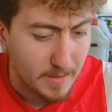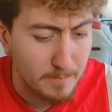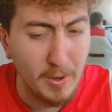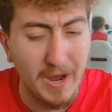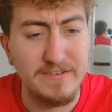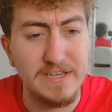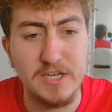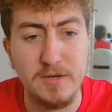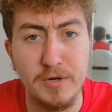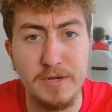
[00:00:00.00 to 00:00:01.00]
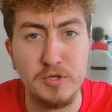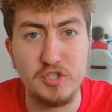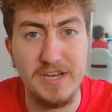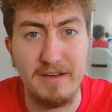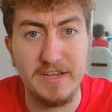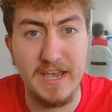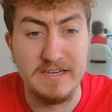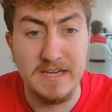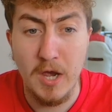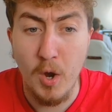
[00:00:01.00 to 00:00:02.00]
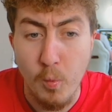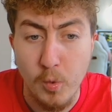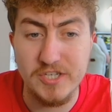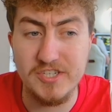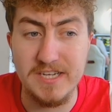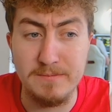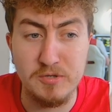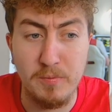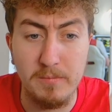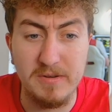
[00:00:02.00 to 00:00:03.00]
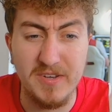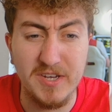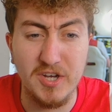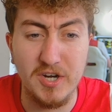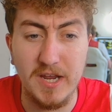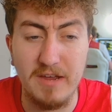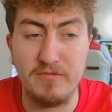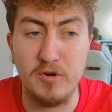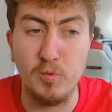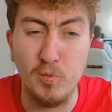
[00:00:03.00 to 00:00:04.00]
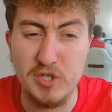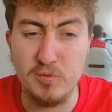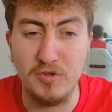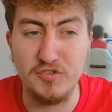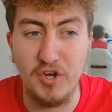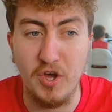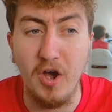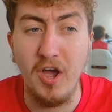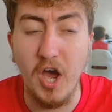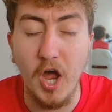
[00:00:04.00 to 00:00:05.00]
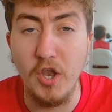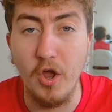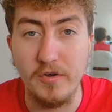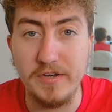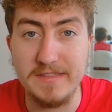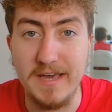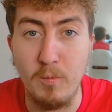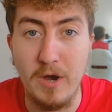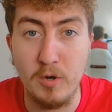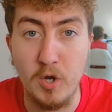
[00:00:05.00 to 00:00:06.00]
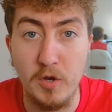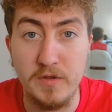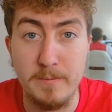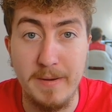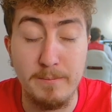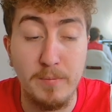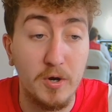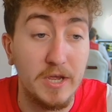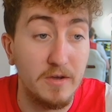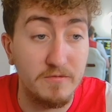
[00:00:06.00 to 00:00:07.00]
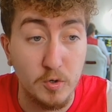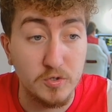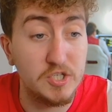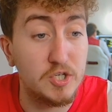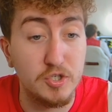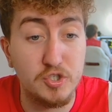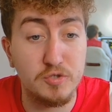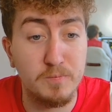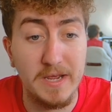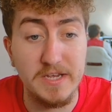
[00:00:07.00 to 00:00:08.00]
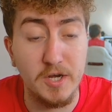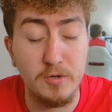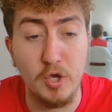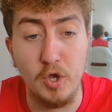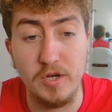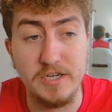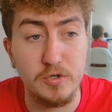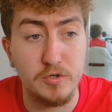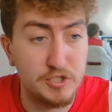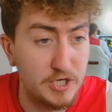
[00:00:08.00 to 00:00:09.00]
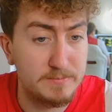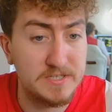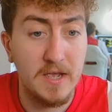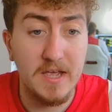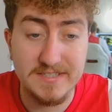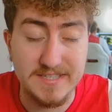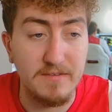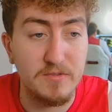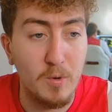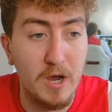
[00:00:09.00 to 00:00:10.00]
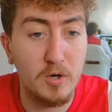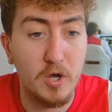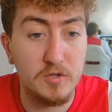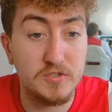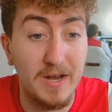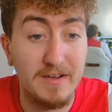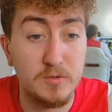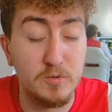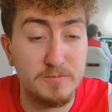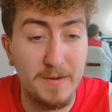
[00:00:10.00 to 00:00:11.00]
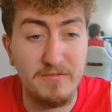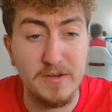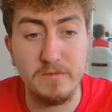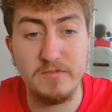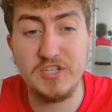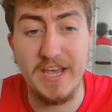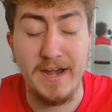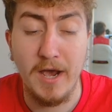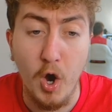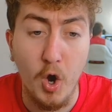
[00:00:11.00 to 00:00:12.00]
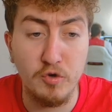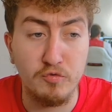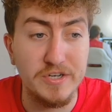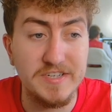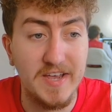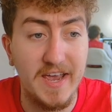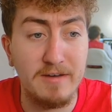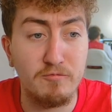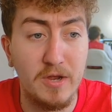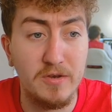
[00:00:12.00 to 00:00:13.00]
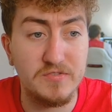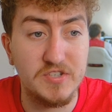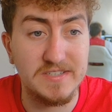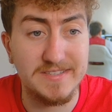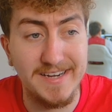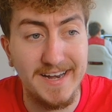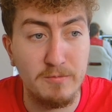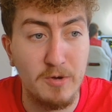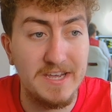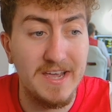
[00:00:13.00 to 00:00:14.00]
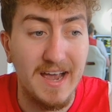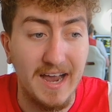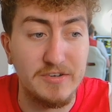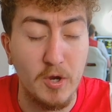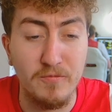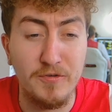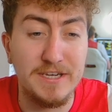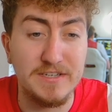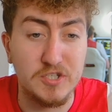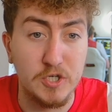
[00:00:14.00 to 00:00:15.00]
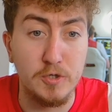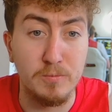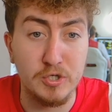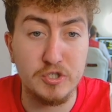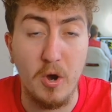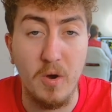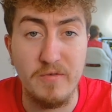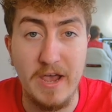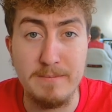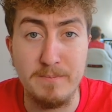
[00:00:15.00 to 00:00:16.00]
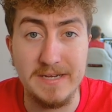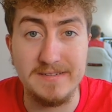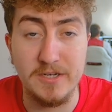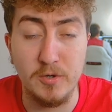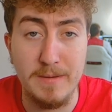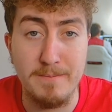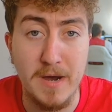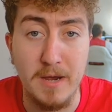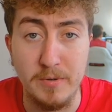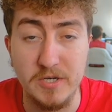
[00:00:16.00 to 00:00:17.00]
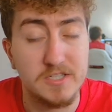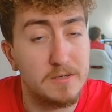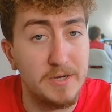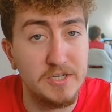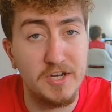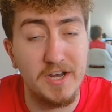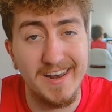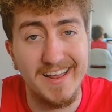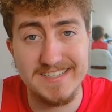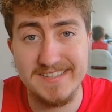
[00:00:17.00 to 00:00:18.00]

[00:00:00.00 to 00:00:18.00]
But I think you can pretty much navigate which teams you probably think are going to get through, which ones are not, and not need that wild card in the back pocket. Of course, you could just play, your early door chips, save the wild card till afterwards. But I think with us getting a hard reset in round of 16 anyway, I don't think it's too much of a big deal in my personal opinion. And like I